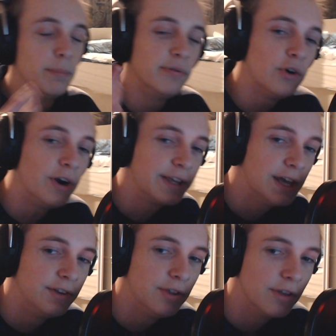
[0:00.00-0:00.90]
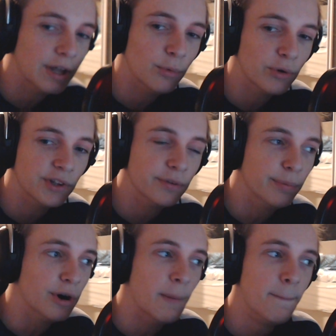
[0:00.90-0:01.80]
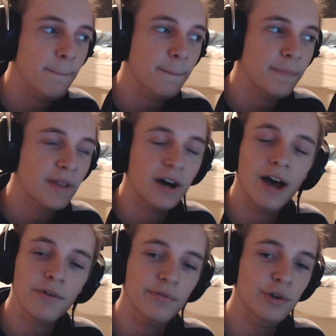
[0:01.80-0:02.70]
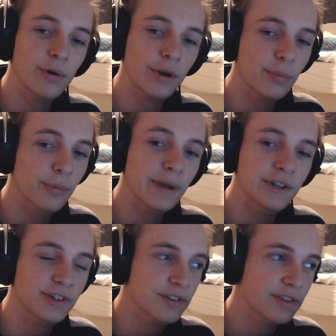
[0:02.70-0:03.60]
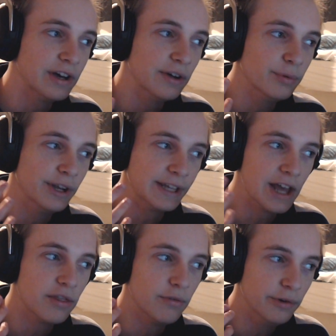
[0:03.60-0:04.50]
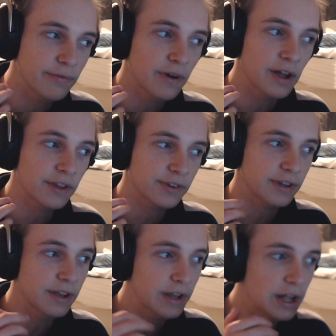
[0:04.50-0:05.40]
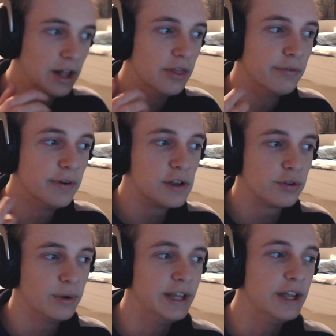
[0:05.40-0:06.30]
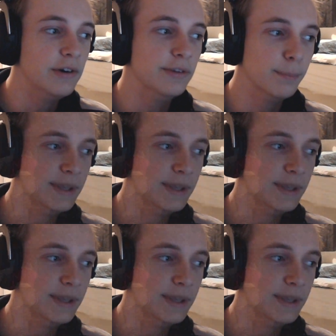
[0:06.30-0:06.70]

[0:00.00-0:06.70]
But before I get into the number 1 spot, I have a few honourable mentions that I'd want to get through first. And the first one here is